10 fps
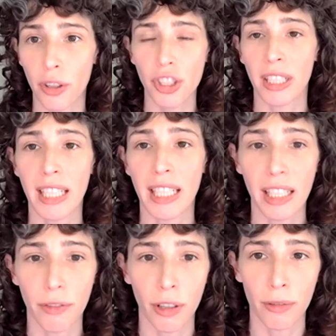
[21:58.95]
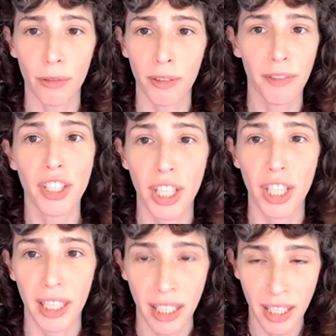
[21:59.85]
urgent need for a
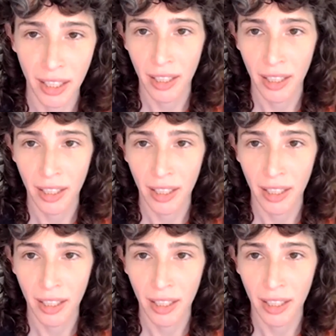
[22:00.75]
revision